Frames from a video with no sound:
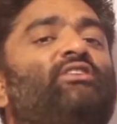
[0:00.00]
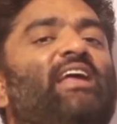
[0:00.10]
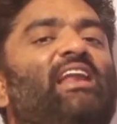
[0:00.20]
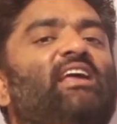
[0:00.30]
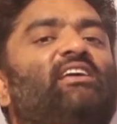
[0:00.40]

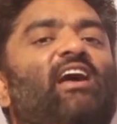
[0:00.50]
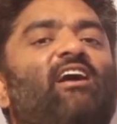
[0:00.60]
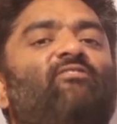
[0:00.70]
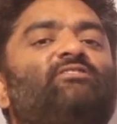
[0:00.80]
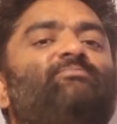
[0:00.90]

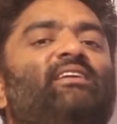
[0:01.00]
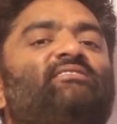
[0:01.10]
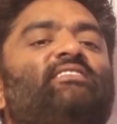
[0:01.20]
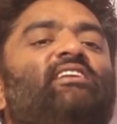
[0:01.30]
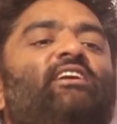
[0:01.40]
telegraph is
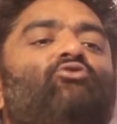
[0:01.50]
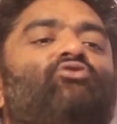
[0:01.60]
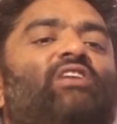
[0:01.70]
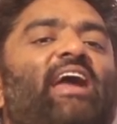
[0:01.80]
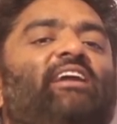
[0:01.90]
basically to
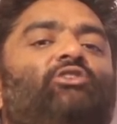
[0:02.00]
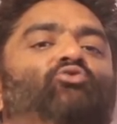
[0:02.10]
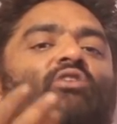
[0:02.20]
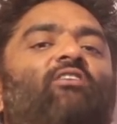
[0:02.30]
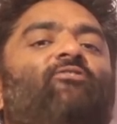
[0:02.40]
write
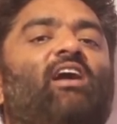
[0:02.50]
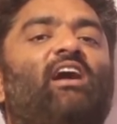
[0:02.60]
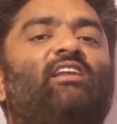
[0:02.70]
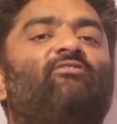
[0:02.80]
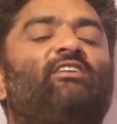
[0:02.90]
to a
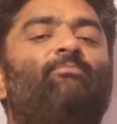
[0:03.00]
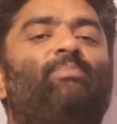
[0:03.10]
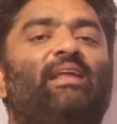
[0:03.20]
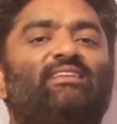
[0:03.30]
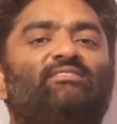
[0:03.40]
far away
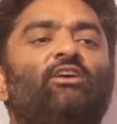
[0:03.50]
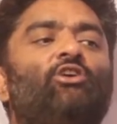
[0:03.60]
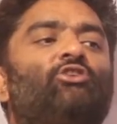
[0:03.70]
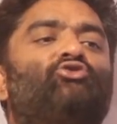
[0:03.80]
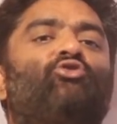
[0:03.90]
place.
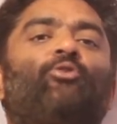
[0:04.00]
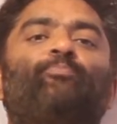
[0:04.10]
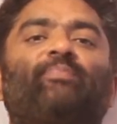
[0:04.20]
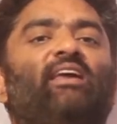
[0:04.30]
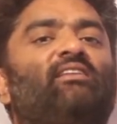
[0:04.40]
So
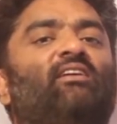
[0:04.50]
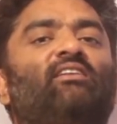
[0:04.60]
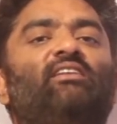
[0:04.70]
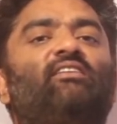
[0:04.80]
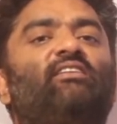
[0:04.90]
in
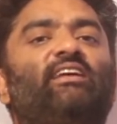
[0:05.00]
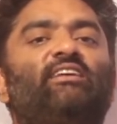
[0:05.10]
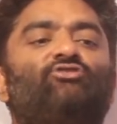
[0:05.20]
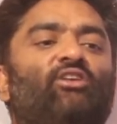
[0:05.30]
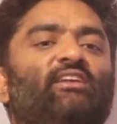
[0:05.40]
earlier
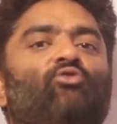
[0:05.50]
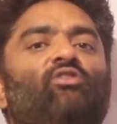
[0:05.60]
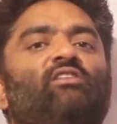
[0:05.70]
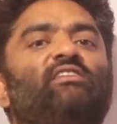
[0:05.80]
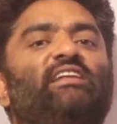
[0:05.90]
days or in
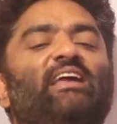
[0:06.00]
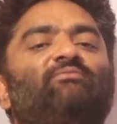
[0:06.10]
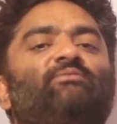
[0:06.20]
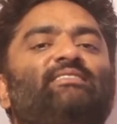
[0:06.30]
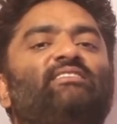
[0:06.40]
olden
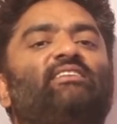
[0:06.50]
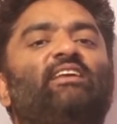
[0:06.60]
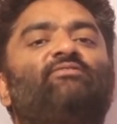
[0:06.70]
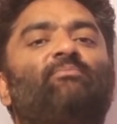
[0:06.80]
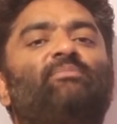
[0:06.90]
times, basically
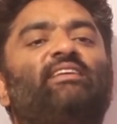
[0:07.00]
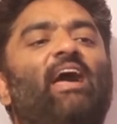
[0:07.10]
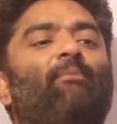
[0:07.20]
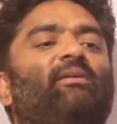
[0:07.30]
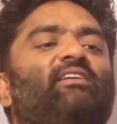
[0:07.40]
if something
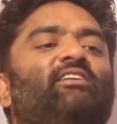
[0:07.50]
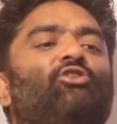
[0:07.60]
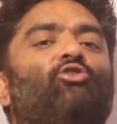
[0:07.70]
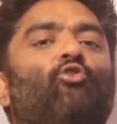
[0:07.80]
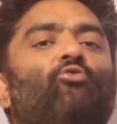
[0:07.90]
happened in your
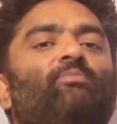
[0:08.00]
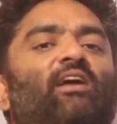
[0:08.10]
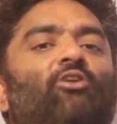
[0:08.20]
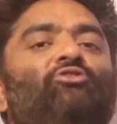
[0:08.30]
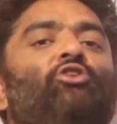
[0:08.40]

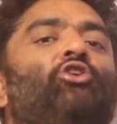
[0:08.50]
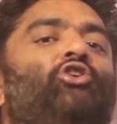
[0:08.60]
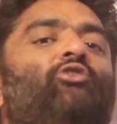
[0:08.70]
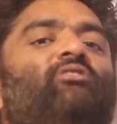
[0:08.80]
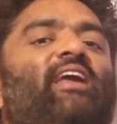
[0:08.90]
hometown,
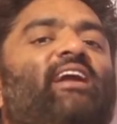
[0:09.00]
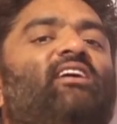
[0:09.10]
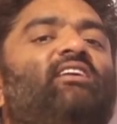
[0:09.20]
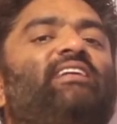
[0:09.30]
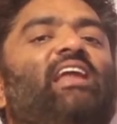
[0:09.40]
you would get
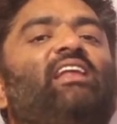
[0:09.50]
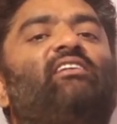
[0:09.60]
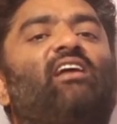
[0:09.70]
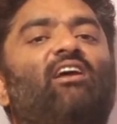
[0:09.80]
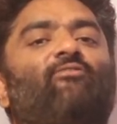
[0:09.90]
a
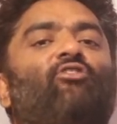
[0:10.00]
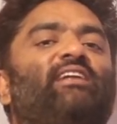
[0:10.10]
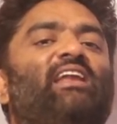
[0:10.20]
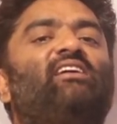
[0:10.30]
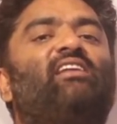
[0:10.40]
telegraph or
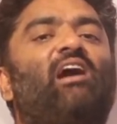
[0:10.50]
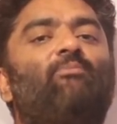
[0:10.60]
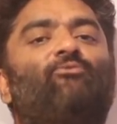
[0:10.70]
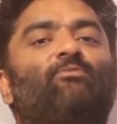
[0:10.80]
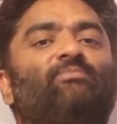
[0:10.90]
telegram
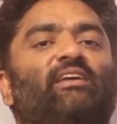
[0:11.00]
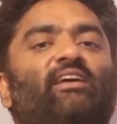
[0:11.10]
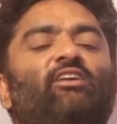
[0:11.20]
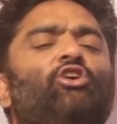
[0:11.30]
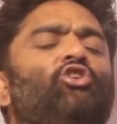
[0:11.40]
from
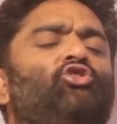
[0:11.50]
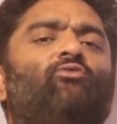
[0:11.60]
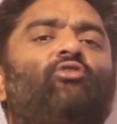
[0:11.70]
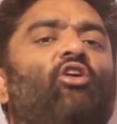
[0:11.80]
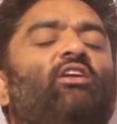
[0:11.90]
there. You
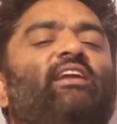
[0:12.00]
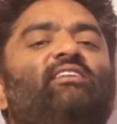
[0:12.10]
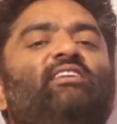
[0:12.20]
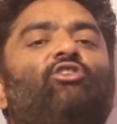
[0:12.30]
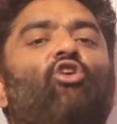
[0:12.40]
would not get
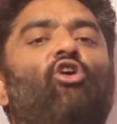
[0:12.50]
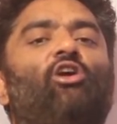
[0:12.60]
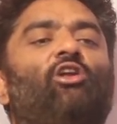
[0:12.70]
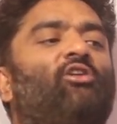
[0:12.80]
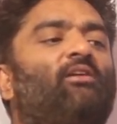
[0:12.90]
the
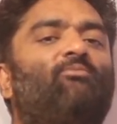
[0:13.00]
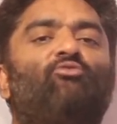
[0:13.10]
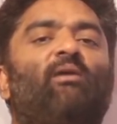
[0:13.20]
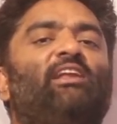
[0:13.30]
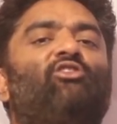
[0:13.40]
call or a
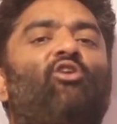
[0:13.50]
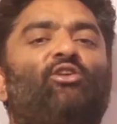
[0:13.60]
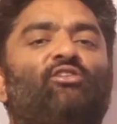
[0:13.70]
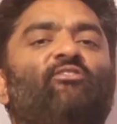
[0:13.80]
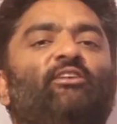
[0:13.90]
mobile call
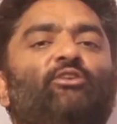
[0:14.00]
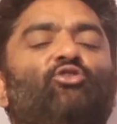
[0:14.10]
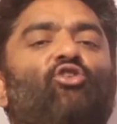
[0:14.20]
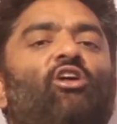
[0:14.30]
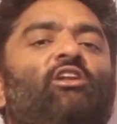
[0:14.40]
or a video
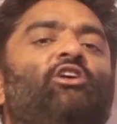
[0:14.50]
call.